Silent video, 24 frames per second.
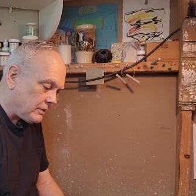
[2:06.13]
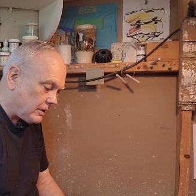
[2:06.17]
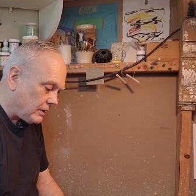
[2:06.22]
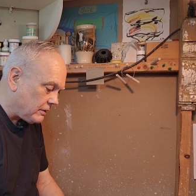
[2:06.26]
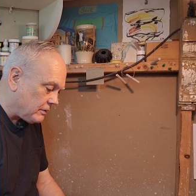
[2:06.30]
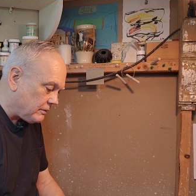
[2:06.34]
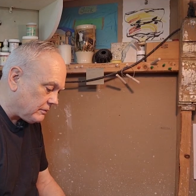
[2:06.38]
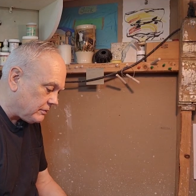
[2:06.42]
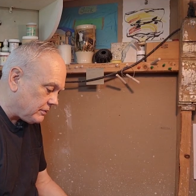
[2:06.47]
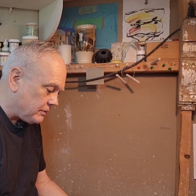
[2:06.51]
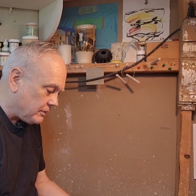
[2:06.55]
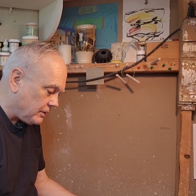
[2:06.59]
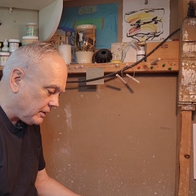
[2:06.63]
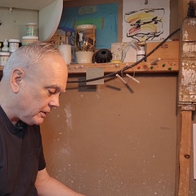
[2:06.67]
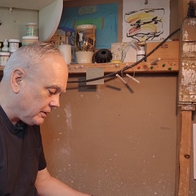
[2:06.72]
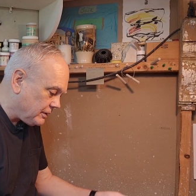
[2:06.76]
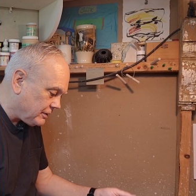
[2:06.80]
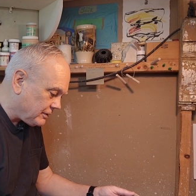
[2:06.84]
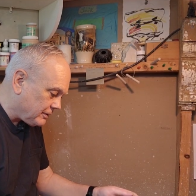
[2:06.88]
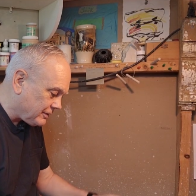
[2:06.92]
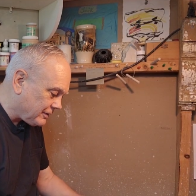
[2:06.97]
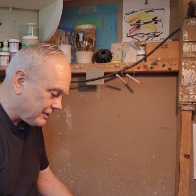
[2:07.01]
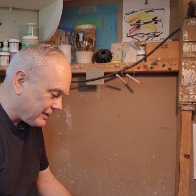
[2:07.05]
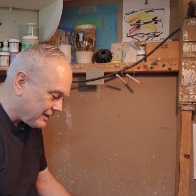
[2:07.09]
of the
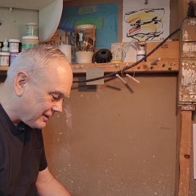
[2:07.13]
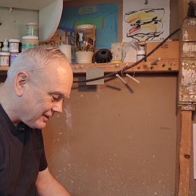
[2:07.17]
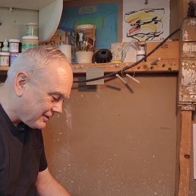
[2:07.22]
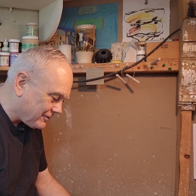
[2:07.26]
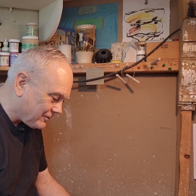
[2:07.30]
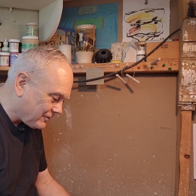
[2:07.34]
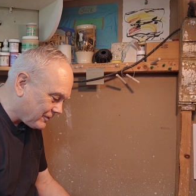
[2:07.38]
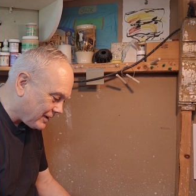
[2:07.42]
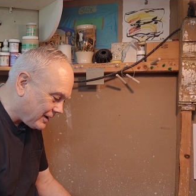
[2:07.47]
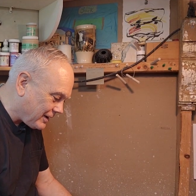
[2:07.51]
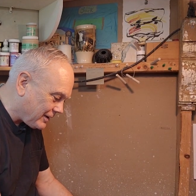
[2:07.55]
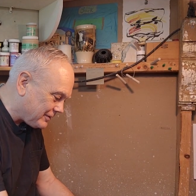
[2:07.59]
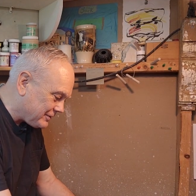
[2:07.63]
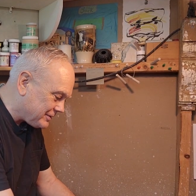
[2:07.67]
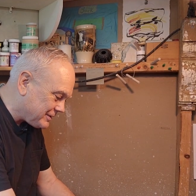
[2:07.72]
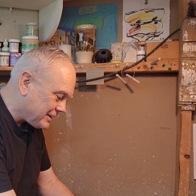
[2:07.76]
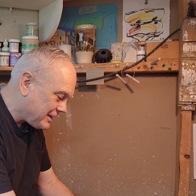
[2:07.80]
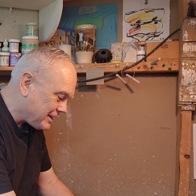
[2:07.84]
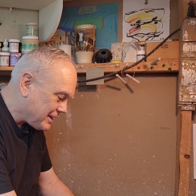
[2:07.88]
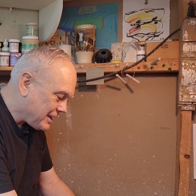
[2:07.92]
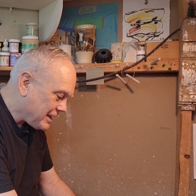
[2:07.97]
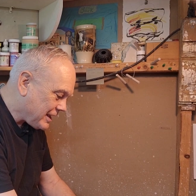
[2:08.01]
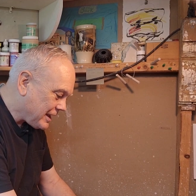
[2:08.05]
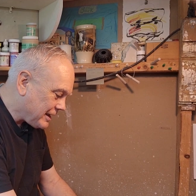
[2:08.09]
round.
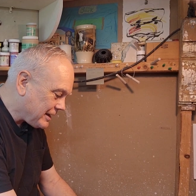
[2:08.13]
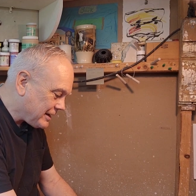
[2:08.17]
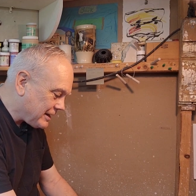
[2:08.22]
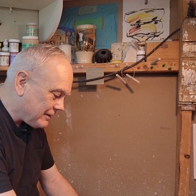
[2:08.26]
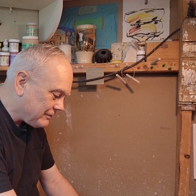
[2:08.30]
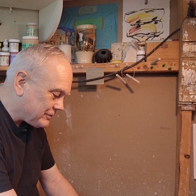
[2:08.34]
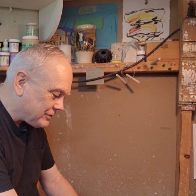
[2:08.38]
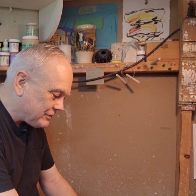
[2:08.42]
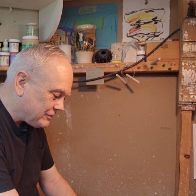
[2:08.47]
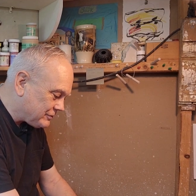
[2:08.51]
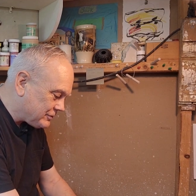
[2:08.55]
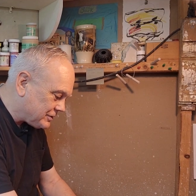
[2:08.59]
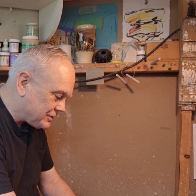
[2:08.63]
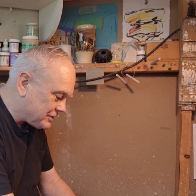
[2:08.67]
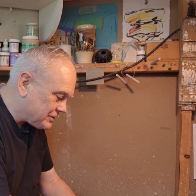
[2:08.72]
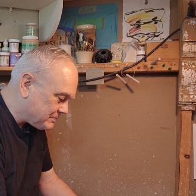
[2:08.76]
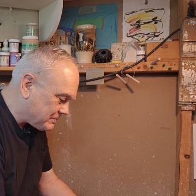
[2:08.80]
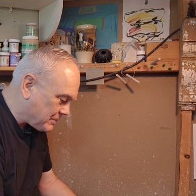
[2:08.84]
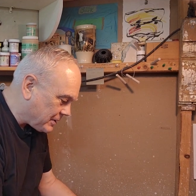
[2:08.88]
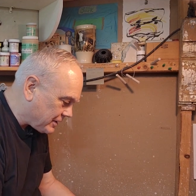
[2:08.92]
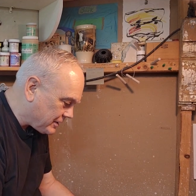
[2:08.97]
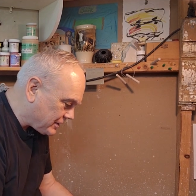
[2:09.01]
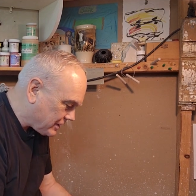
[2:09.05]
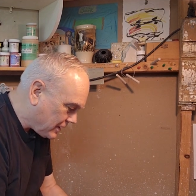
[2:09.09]
And after you've just
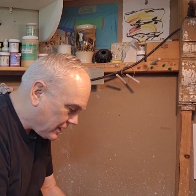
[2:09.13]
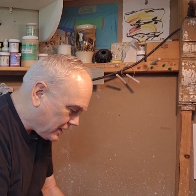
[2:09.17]
spent